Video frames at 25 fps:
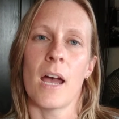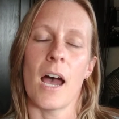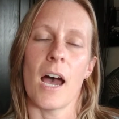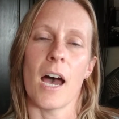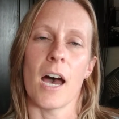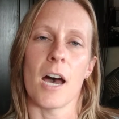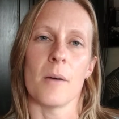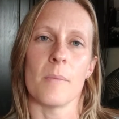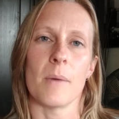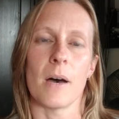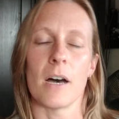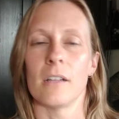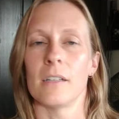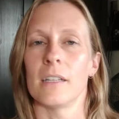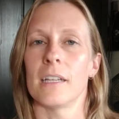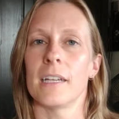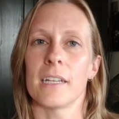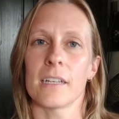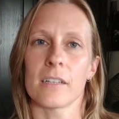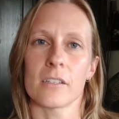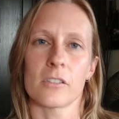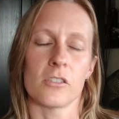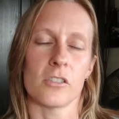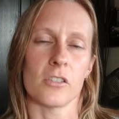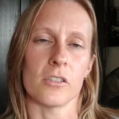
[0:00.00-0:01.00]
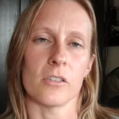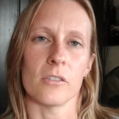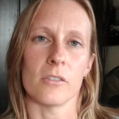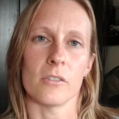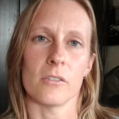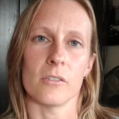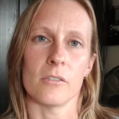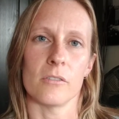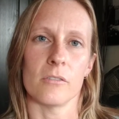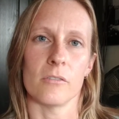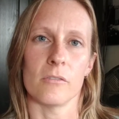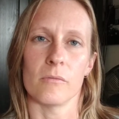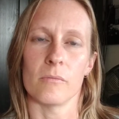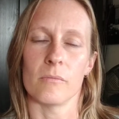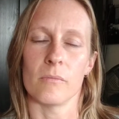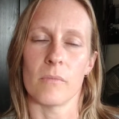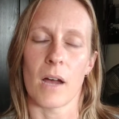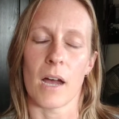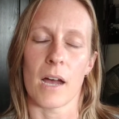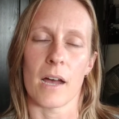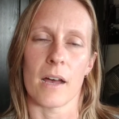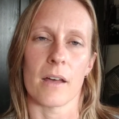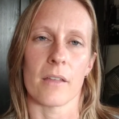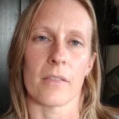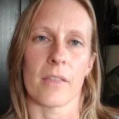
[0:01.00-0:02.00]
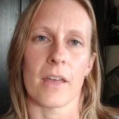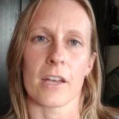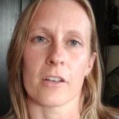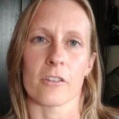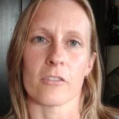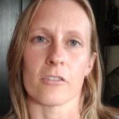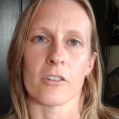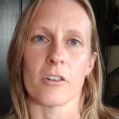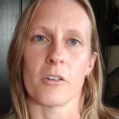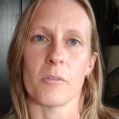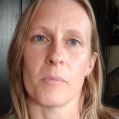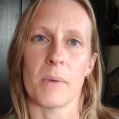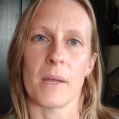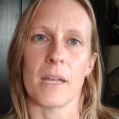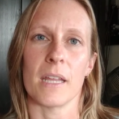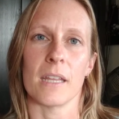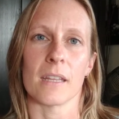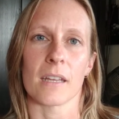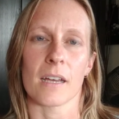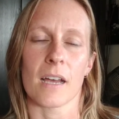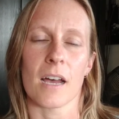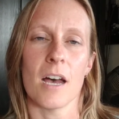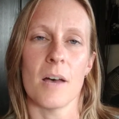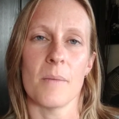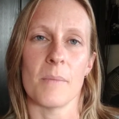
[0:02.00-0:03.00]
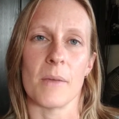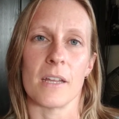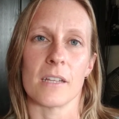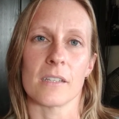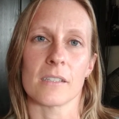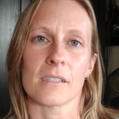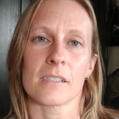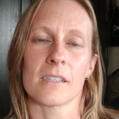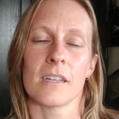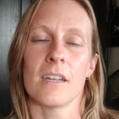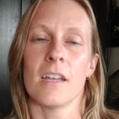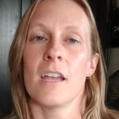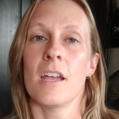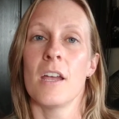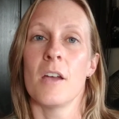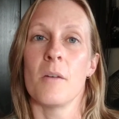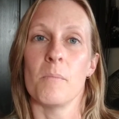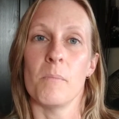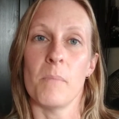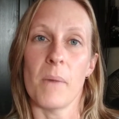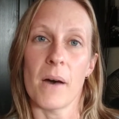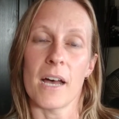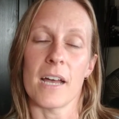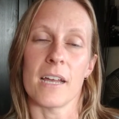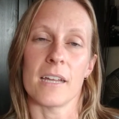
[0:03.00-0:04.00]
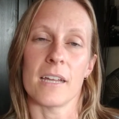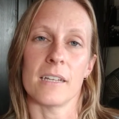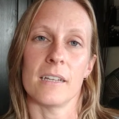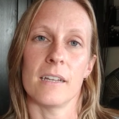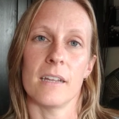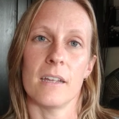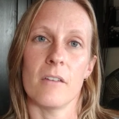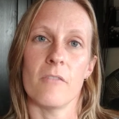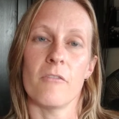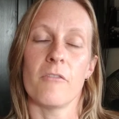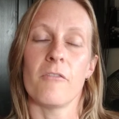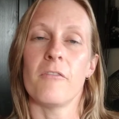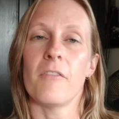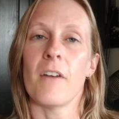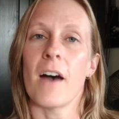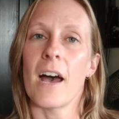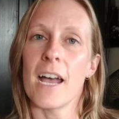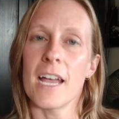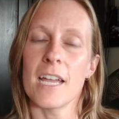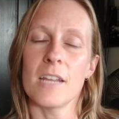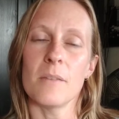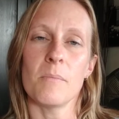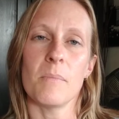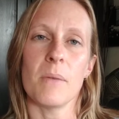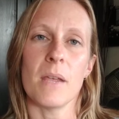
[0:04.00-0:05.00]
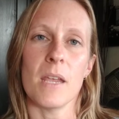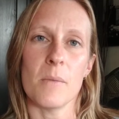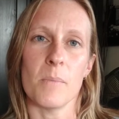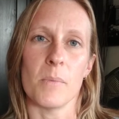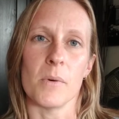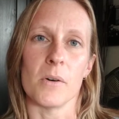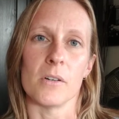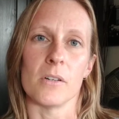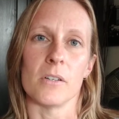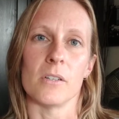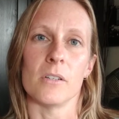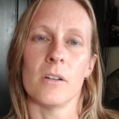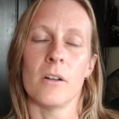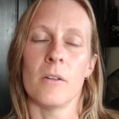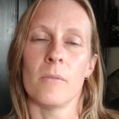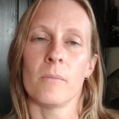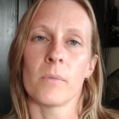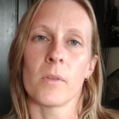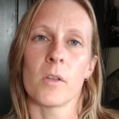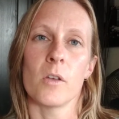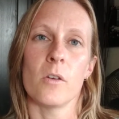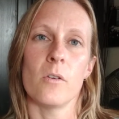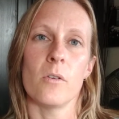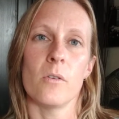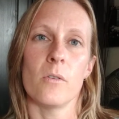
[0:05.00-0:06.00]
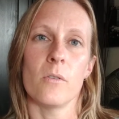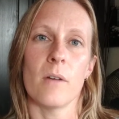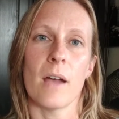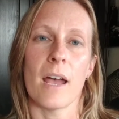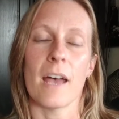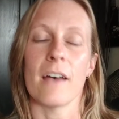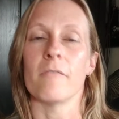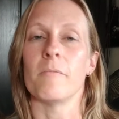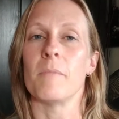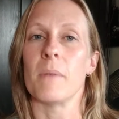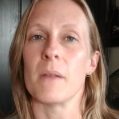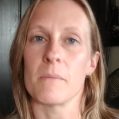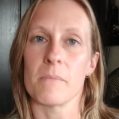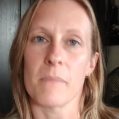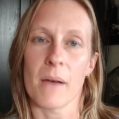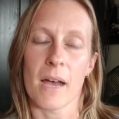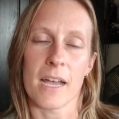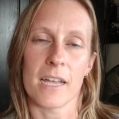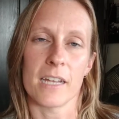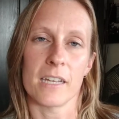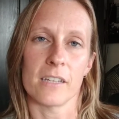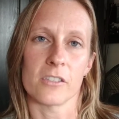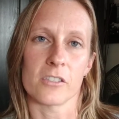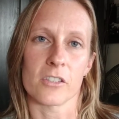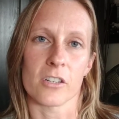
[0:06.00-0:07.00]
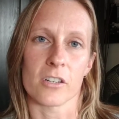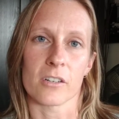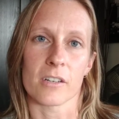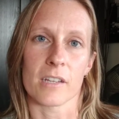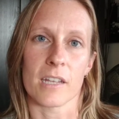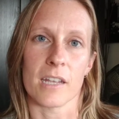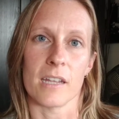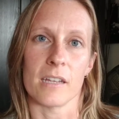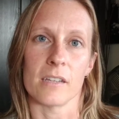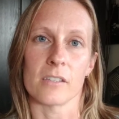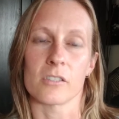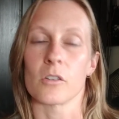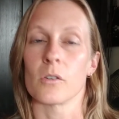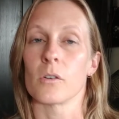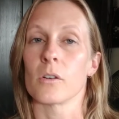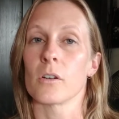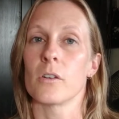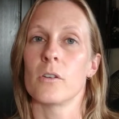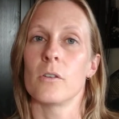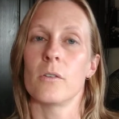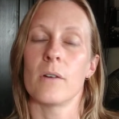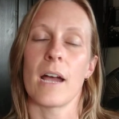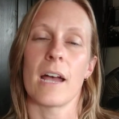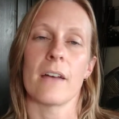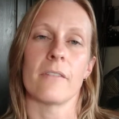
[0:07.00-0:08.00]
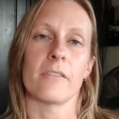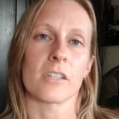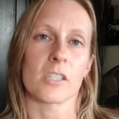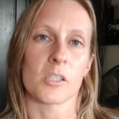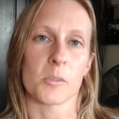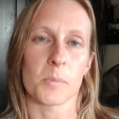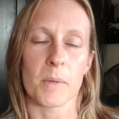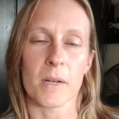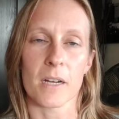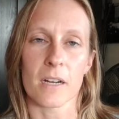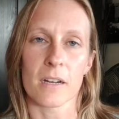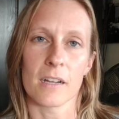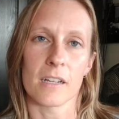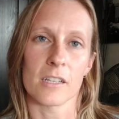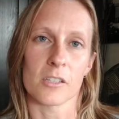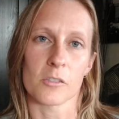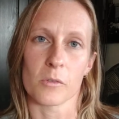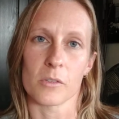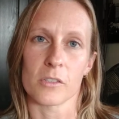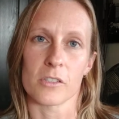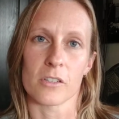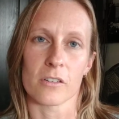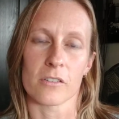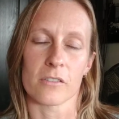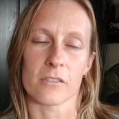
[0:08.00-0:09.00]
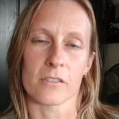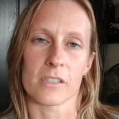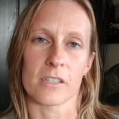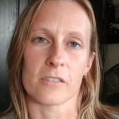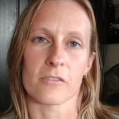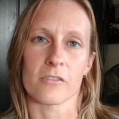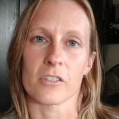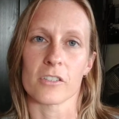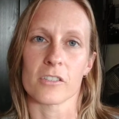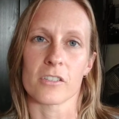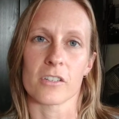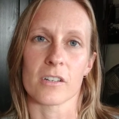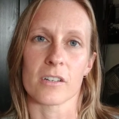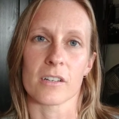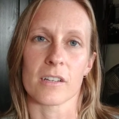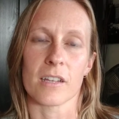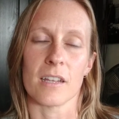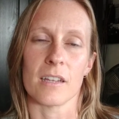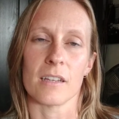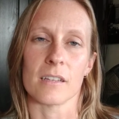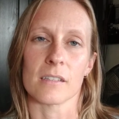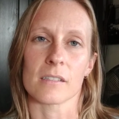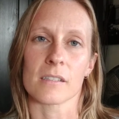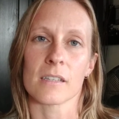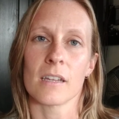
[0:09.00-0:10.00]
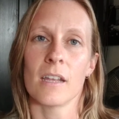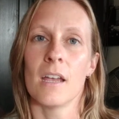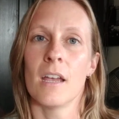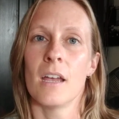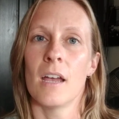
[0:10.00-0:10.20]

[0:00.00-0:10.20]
Um, I'll link to uh, that group in the comments. But find people who have been buying turnkeys or who have experience with different turnkeys.